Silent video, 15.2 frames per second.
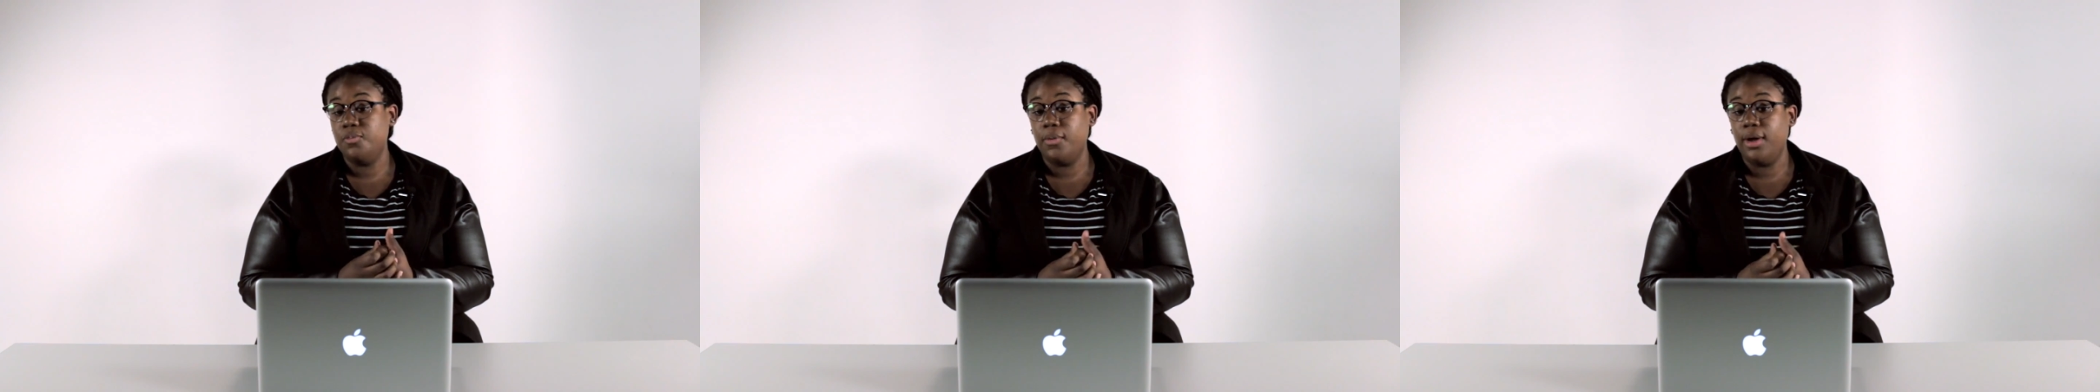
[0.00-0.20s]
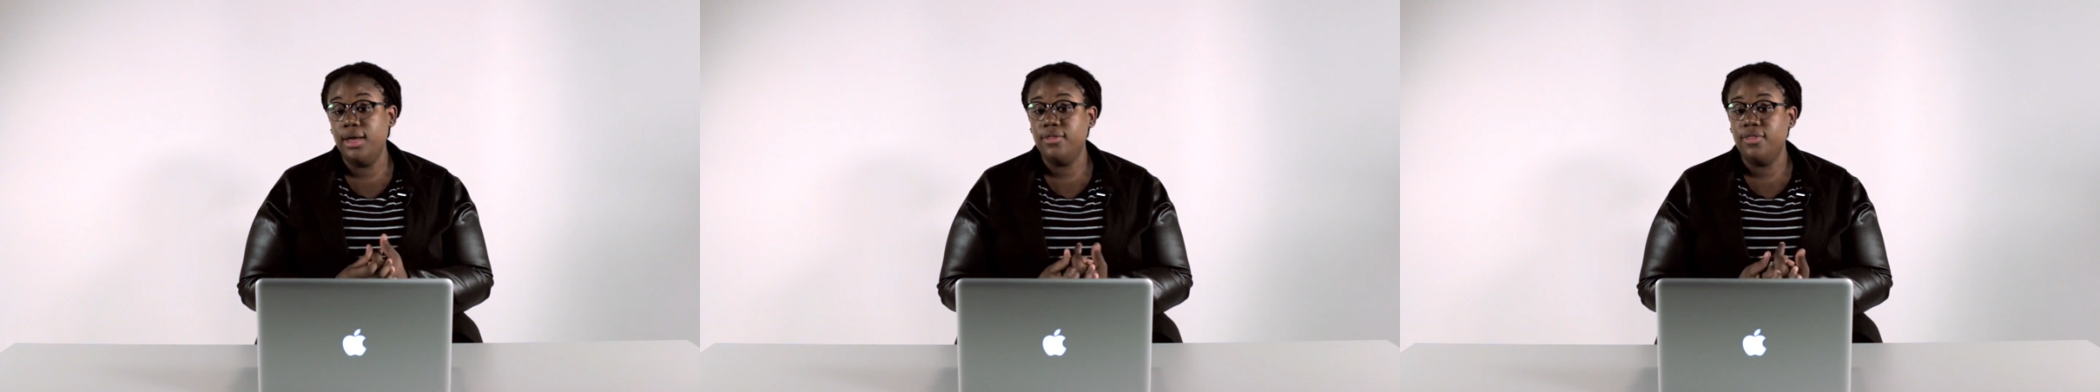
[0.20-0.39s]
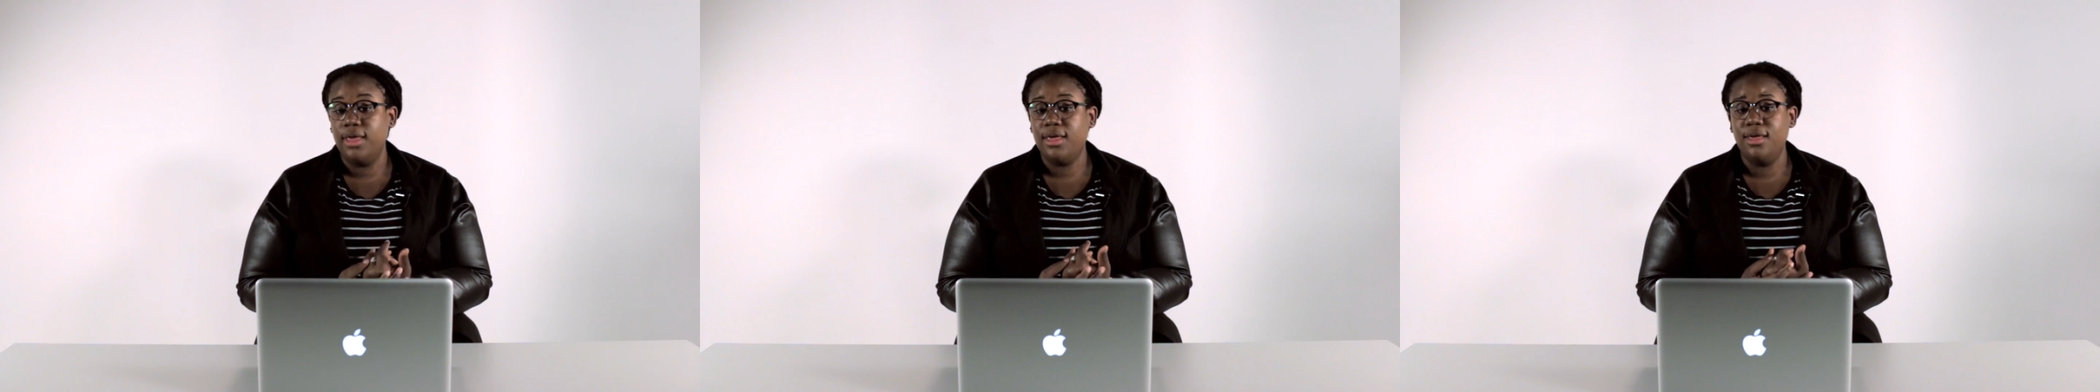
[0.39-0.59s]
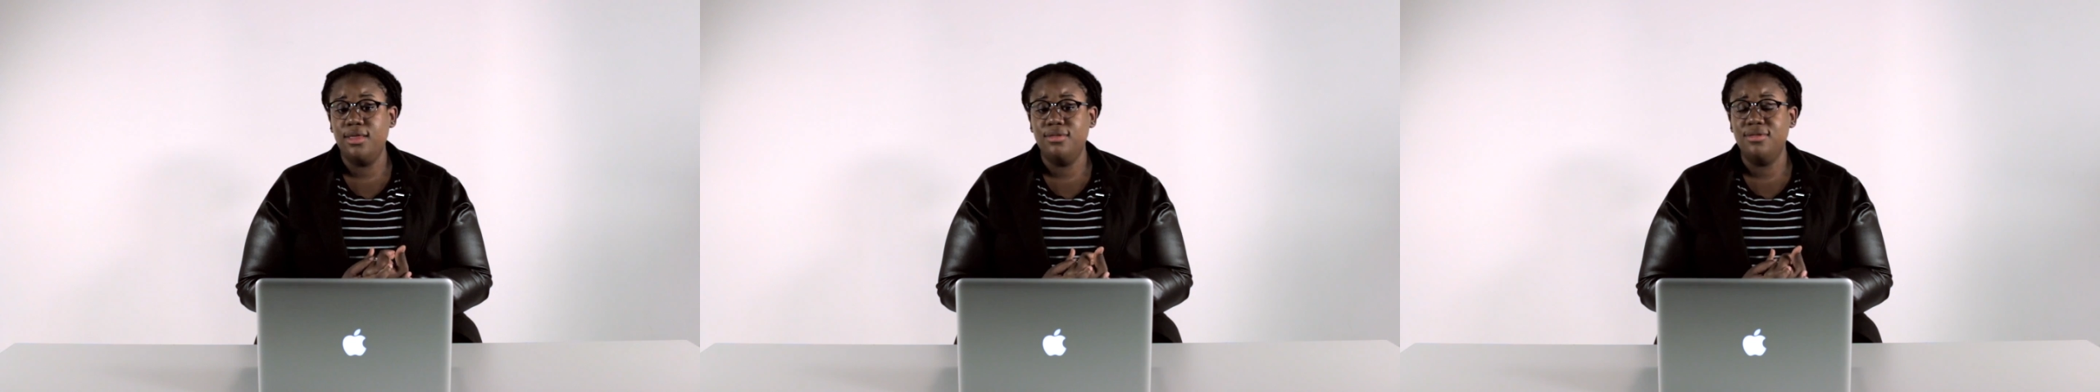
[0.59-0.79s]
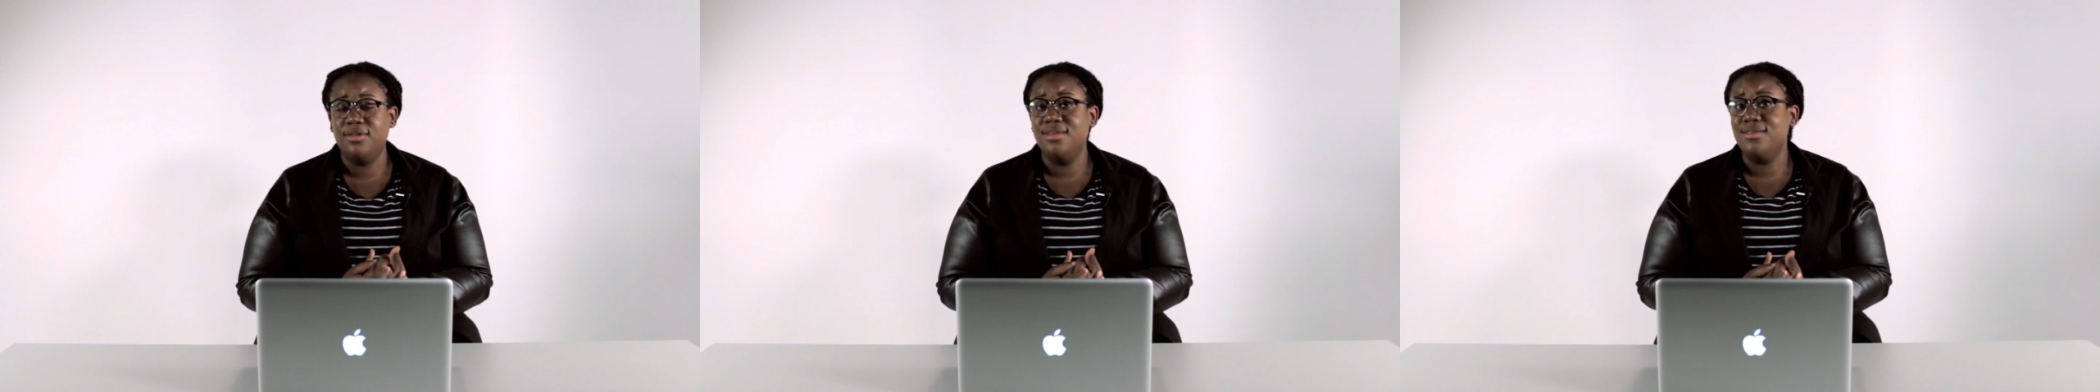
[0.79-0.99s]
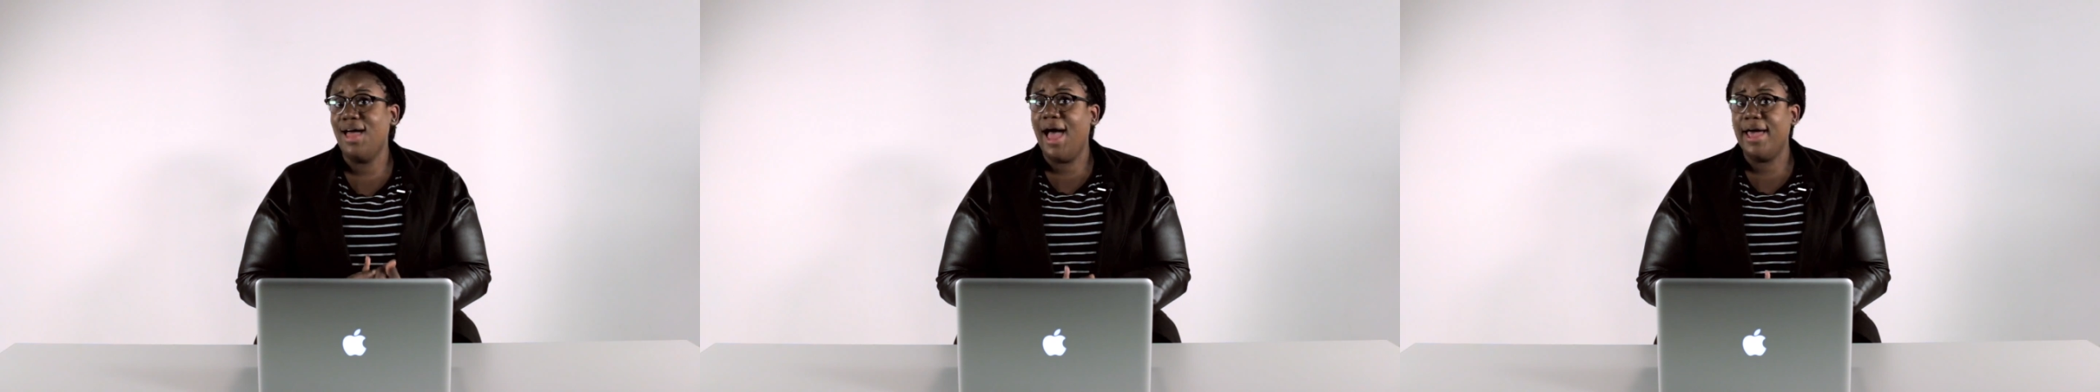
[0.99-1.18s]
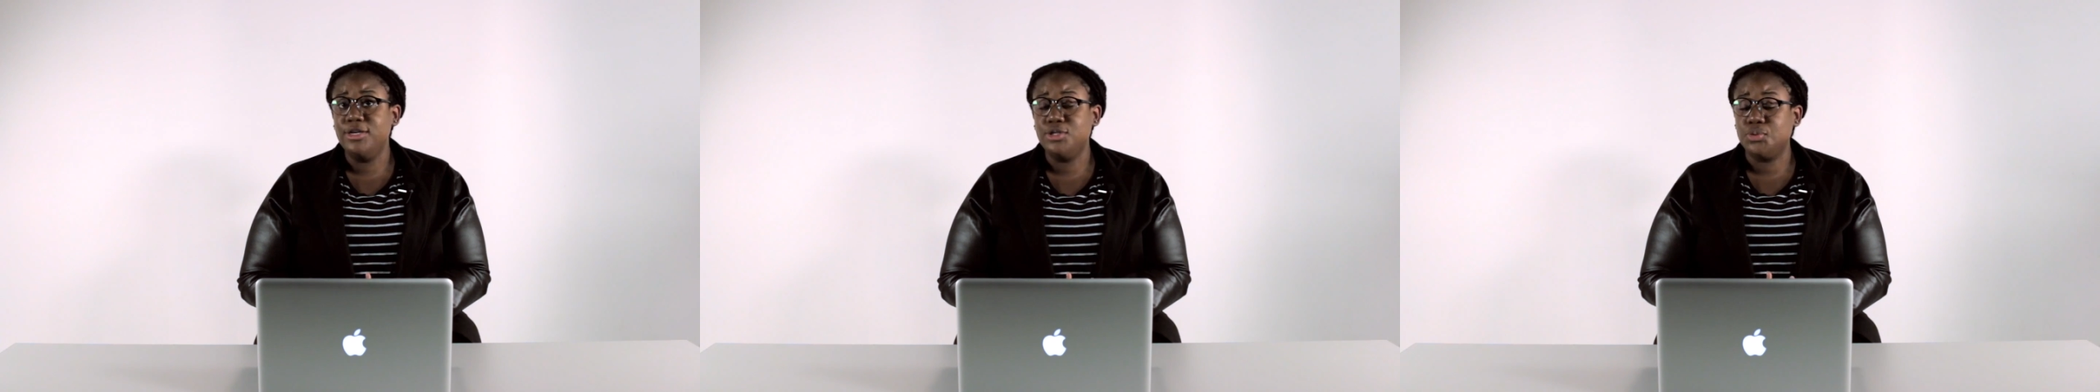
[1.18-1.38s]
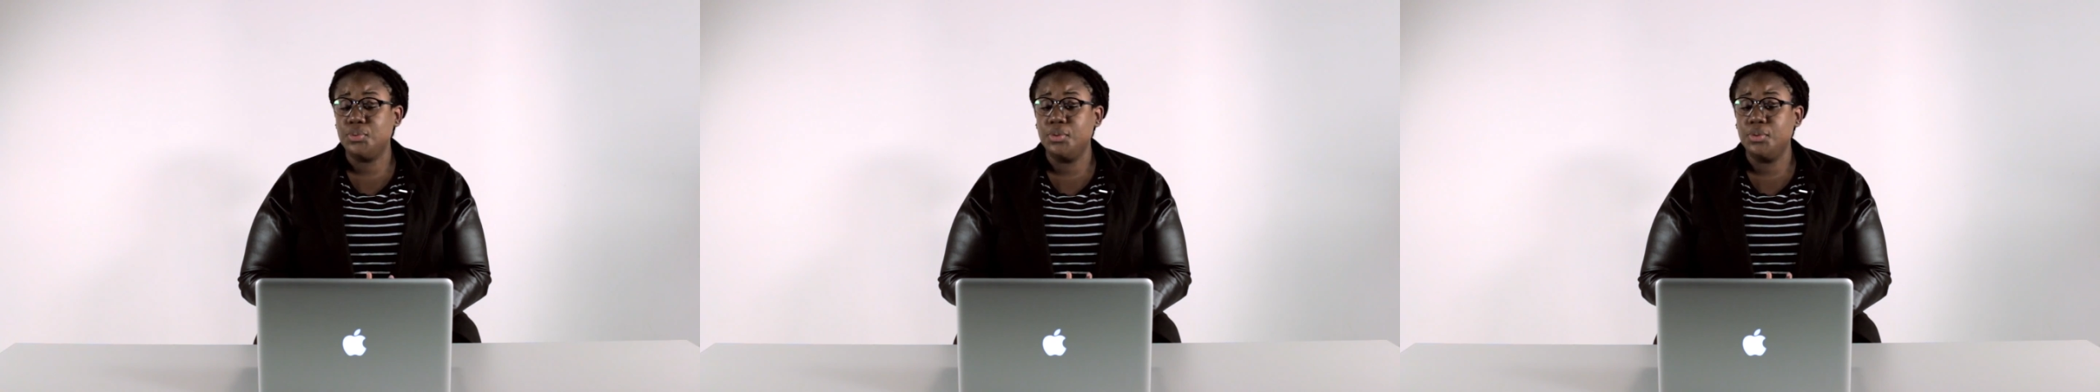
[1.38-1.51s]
to spread. They can deny